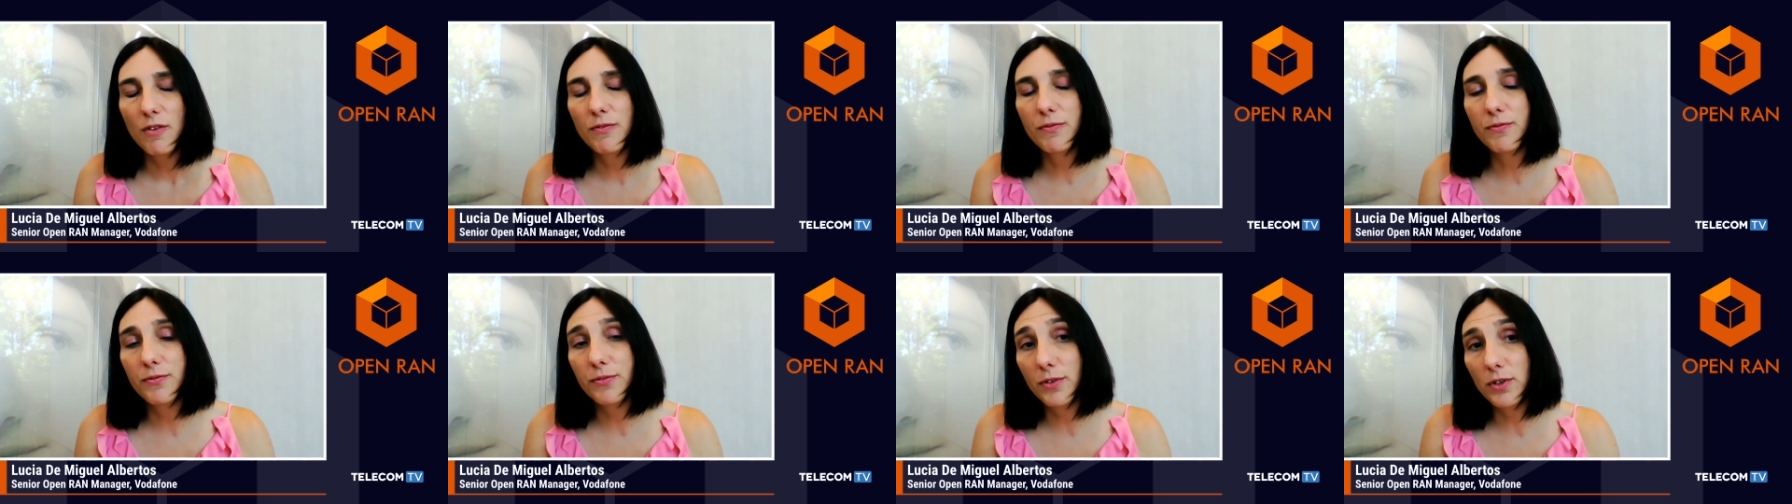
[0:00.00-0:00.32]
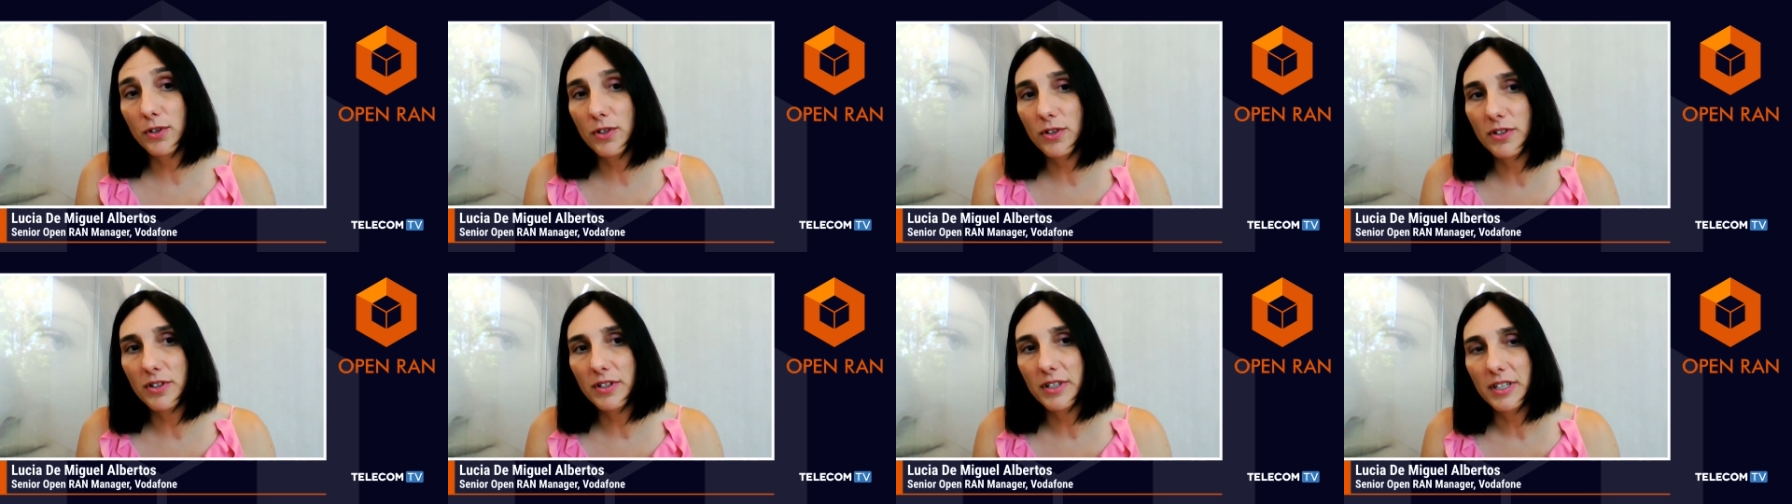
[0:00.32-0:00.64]

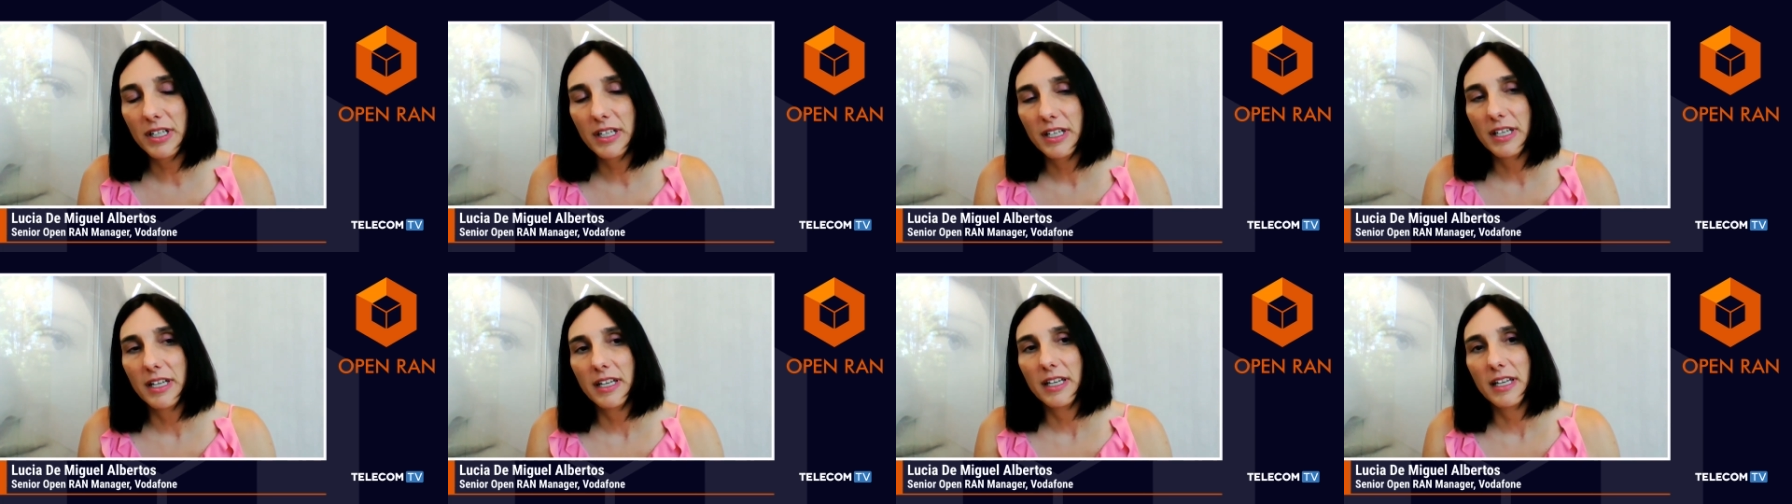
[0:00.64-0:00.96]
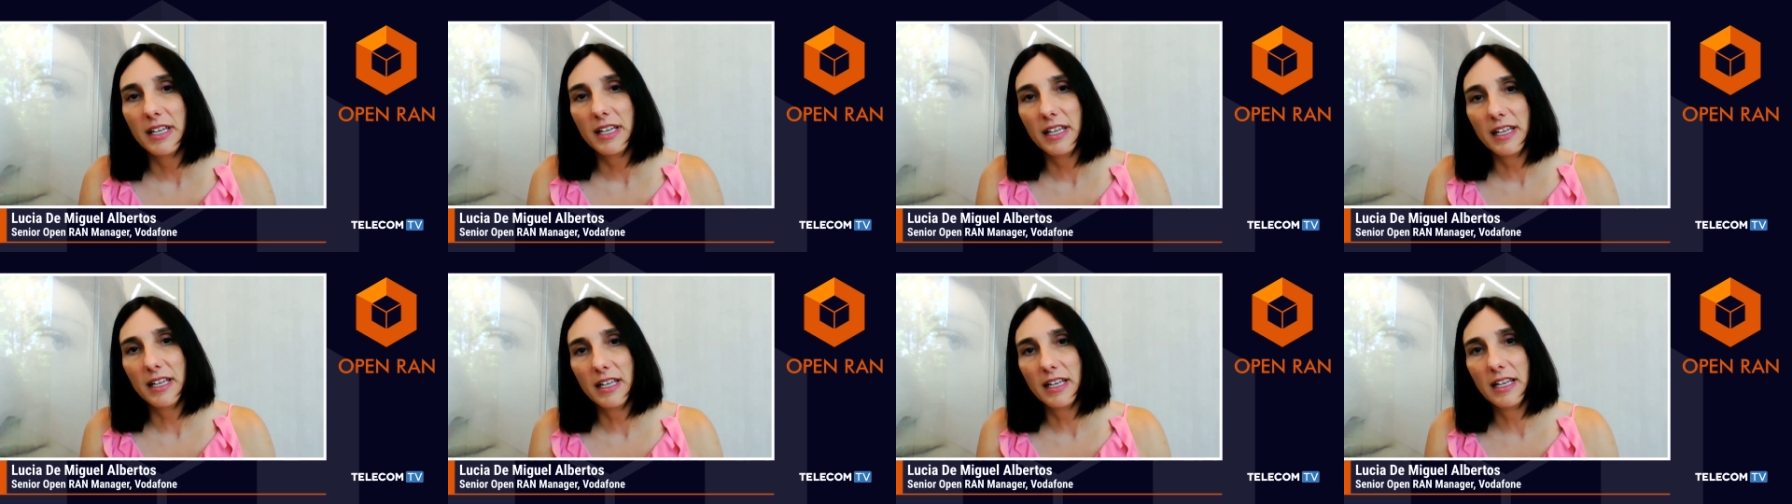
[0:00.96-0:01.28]
for
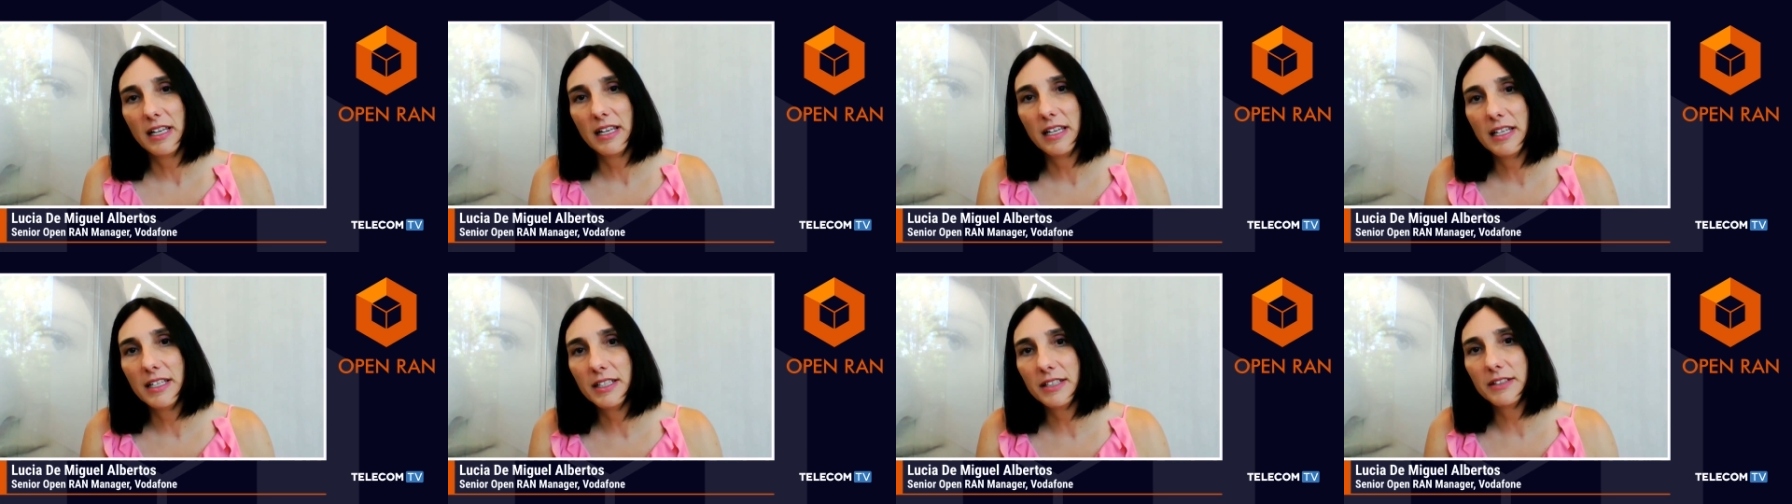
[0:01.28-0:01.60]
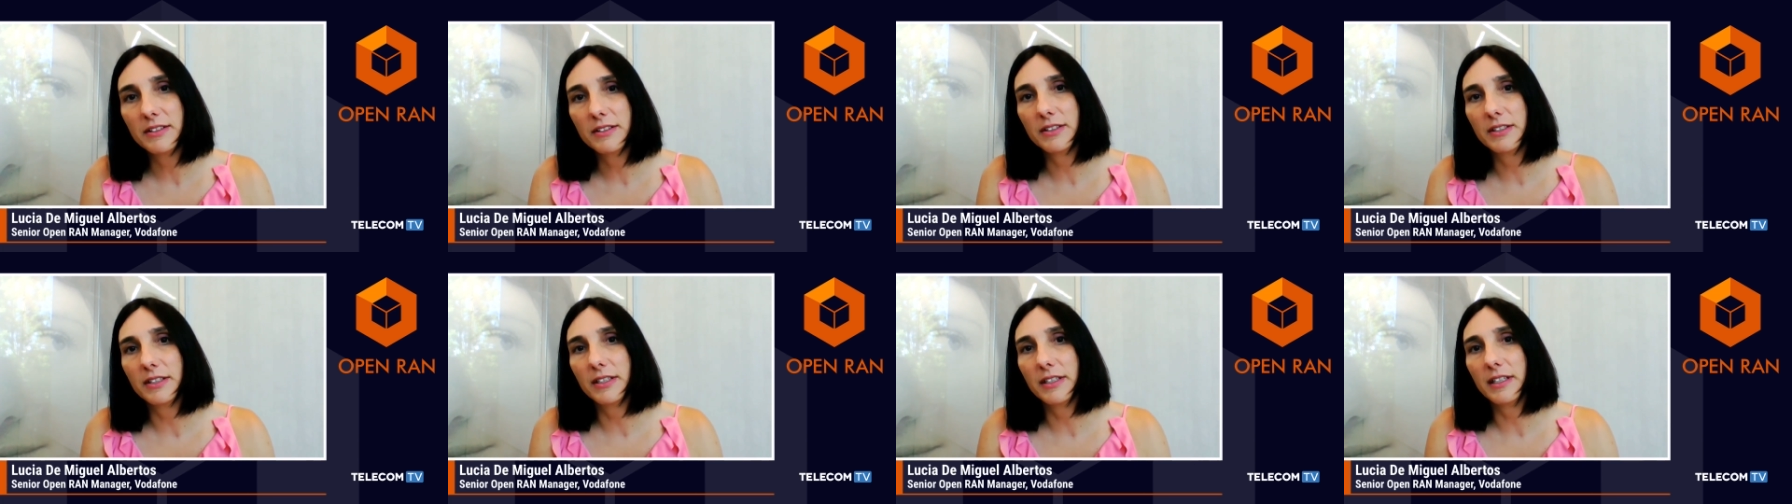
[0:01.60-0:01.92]

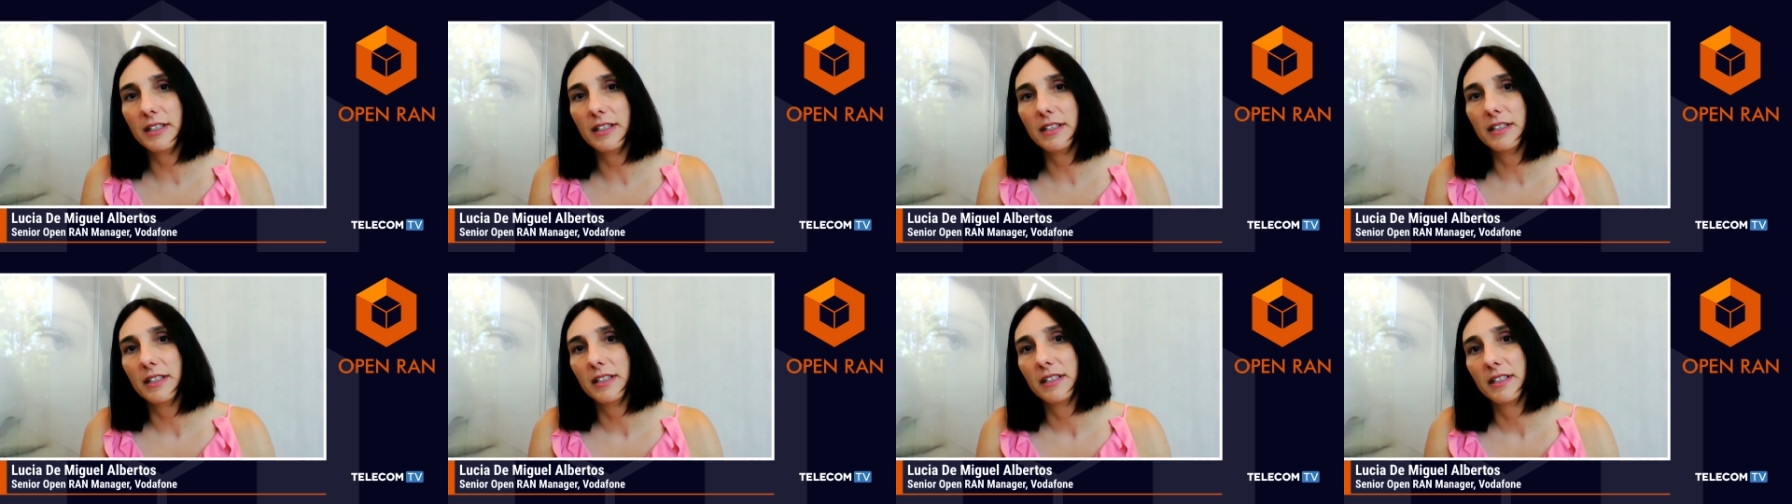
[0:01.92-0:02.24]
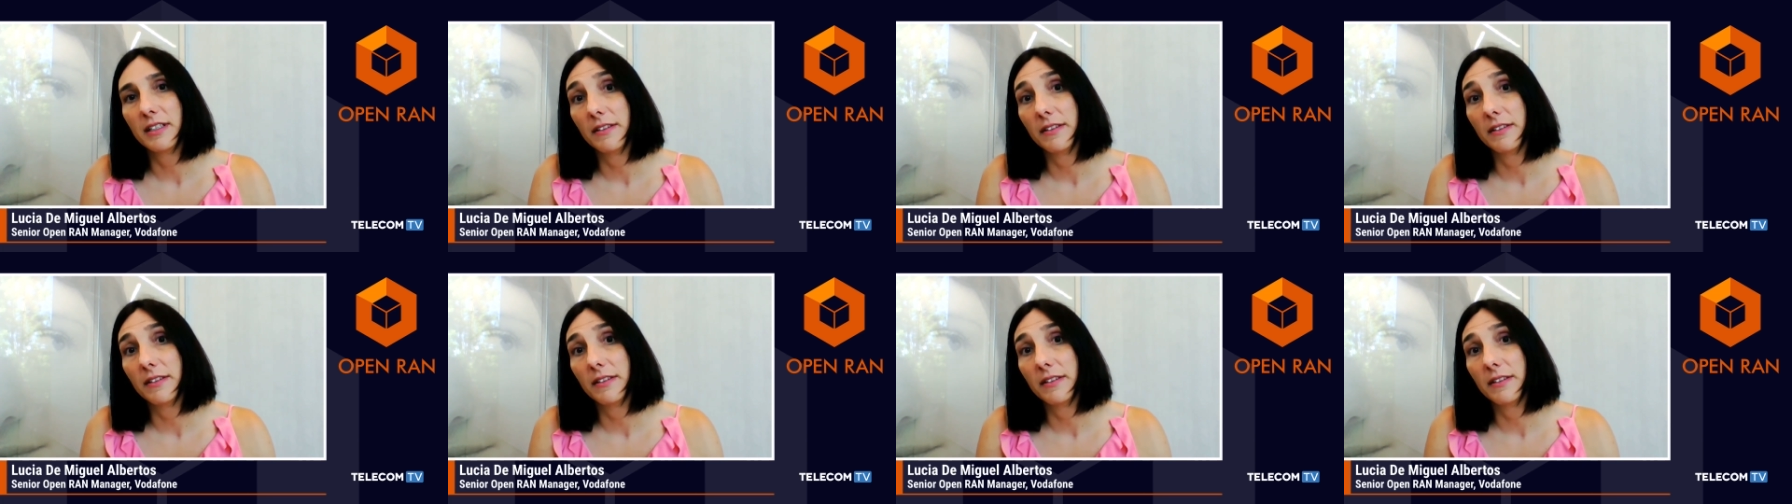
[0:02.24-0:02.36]
little